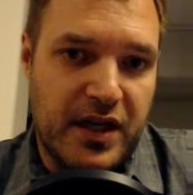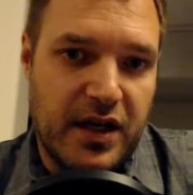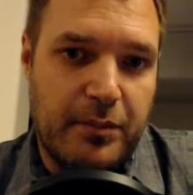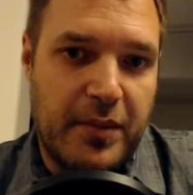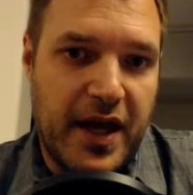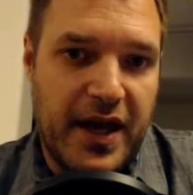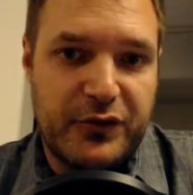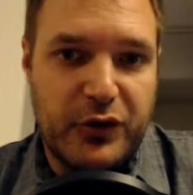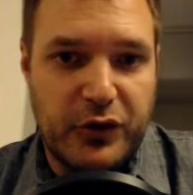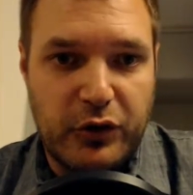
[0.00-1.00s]

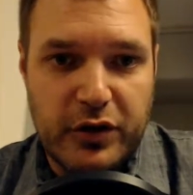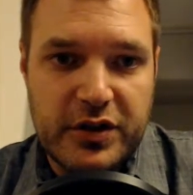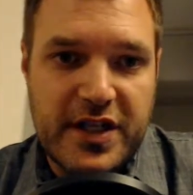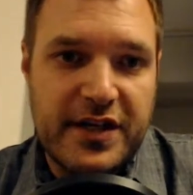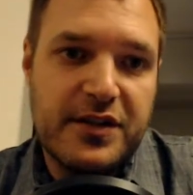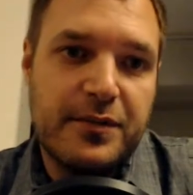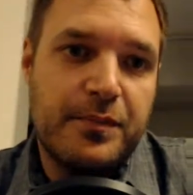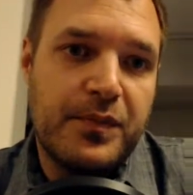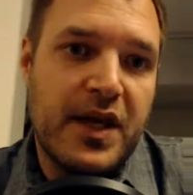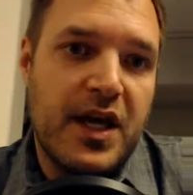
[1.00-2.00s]
behat.org site.
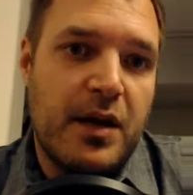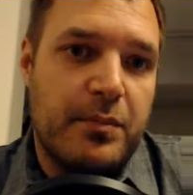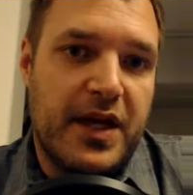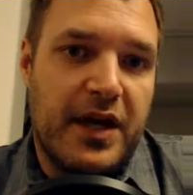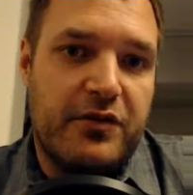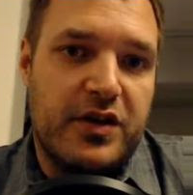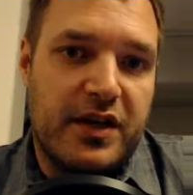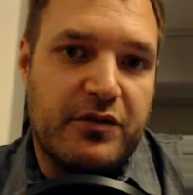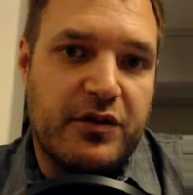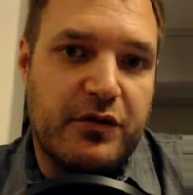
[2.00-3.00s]

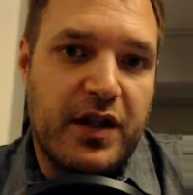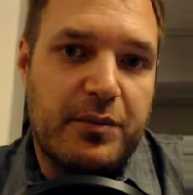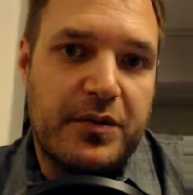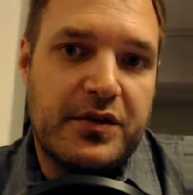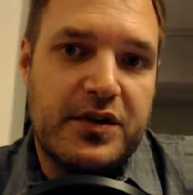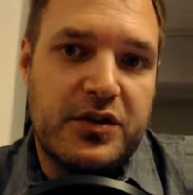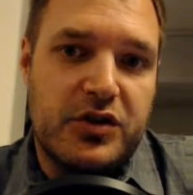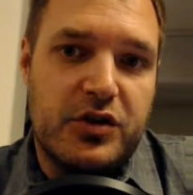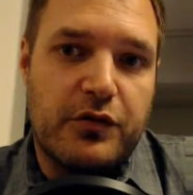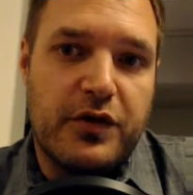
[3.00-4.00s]
Behavior-driven development is a
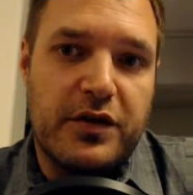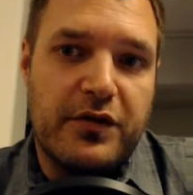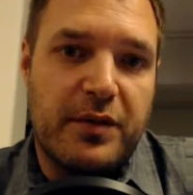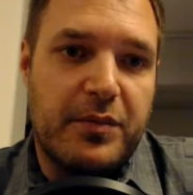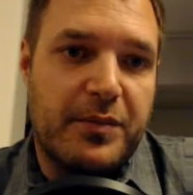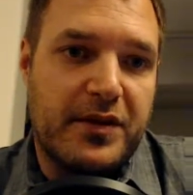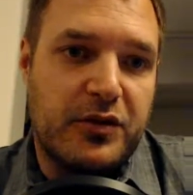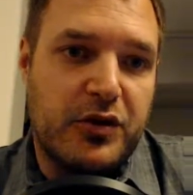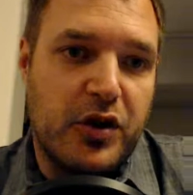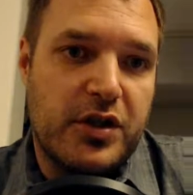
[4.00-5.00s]
software development
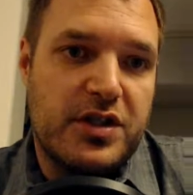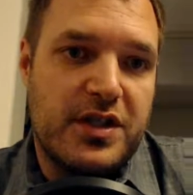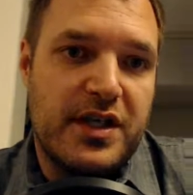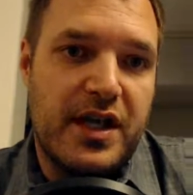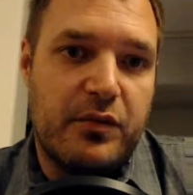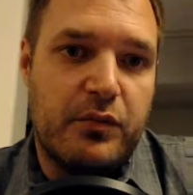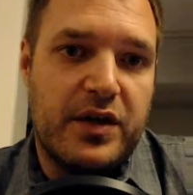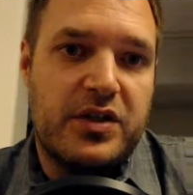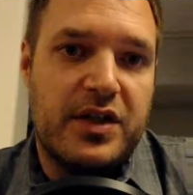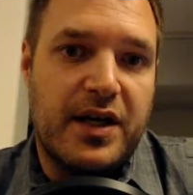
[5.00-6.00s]
methodology in which
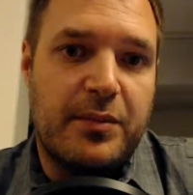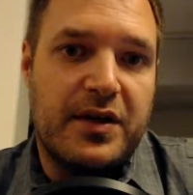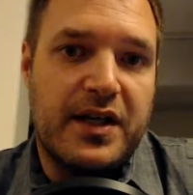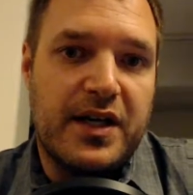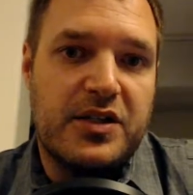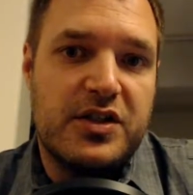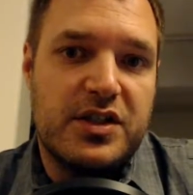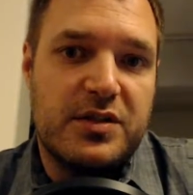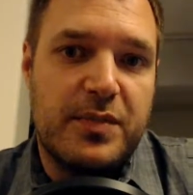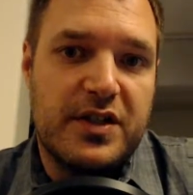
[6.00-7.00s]
an application is
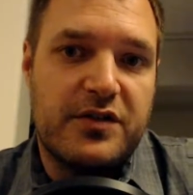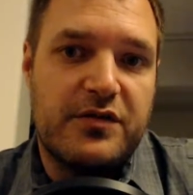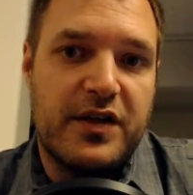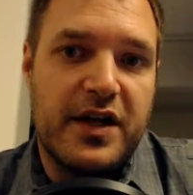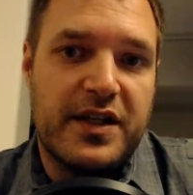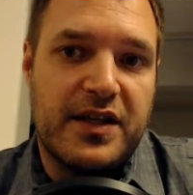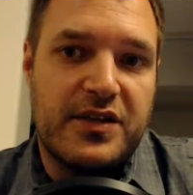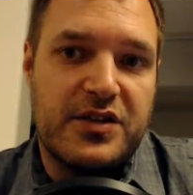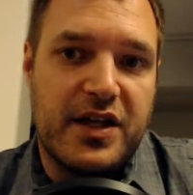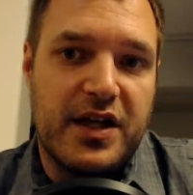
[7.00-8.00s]
specified and
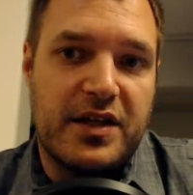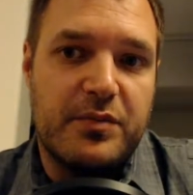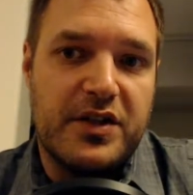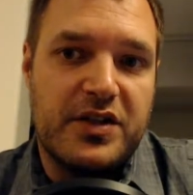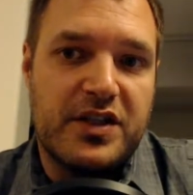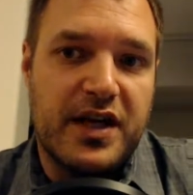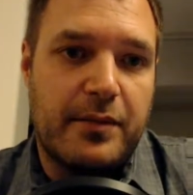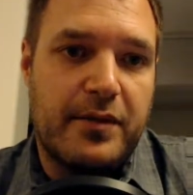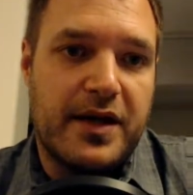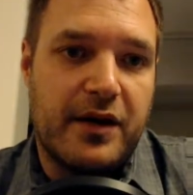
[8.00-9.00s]
designed by
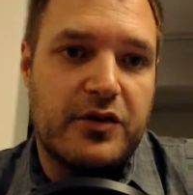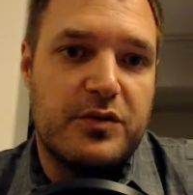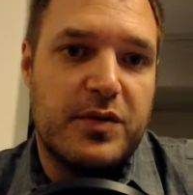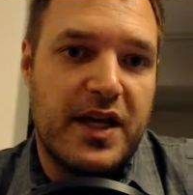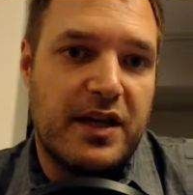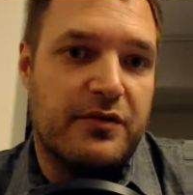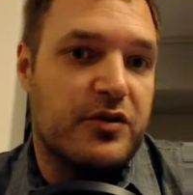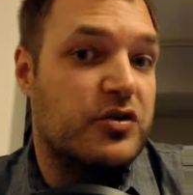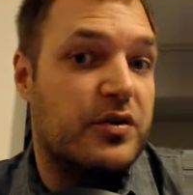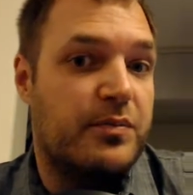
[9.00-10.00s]
describing how its behavior
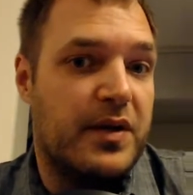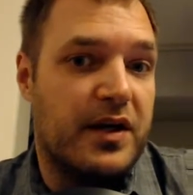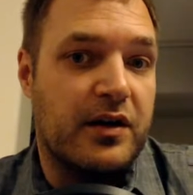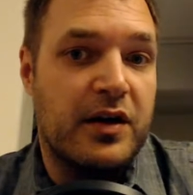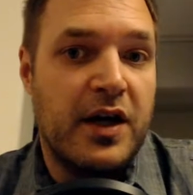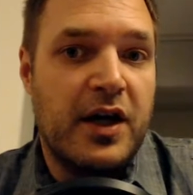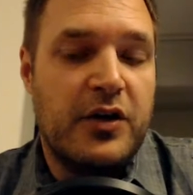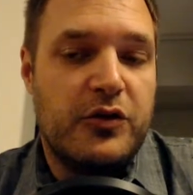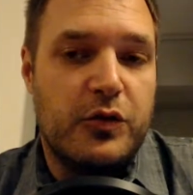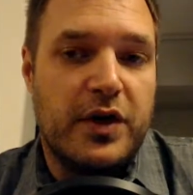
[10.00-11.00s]
should appear
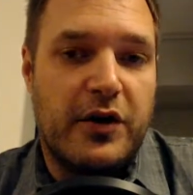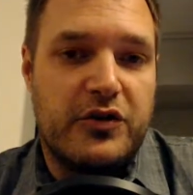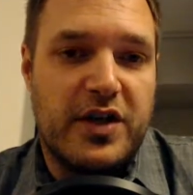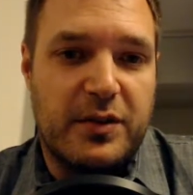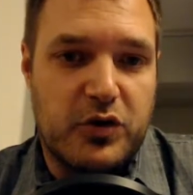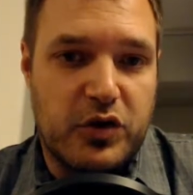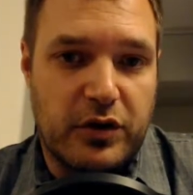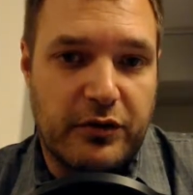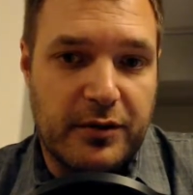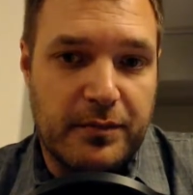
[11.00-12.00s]
to an outside
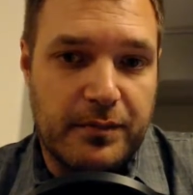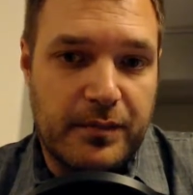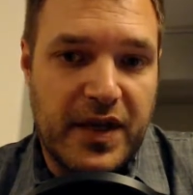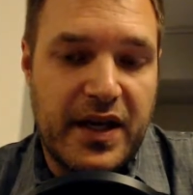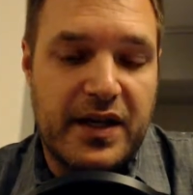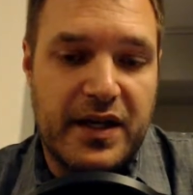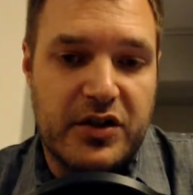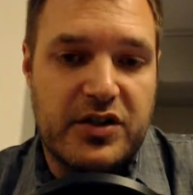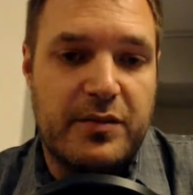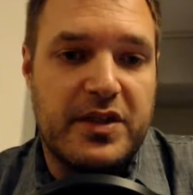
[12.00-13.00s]
observer. And here are
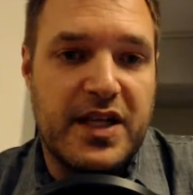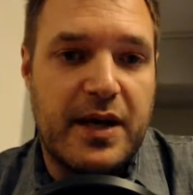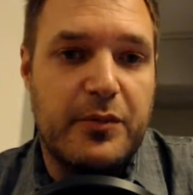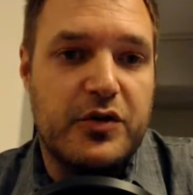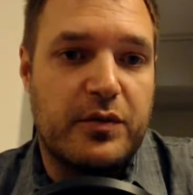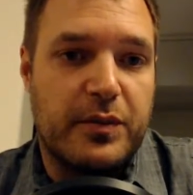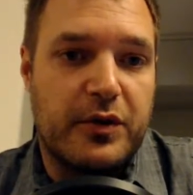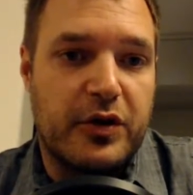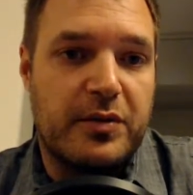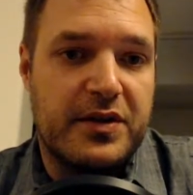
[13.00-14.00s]
some examples from the
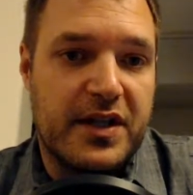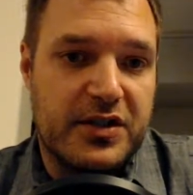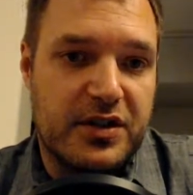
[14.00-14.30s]
documentation.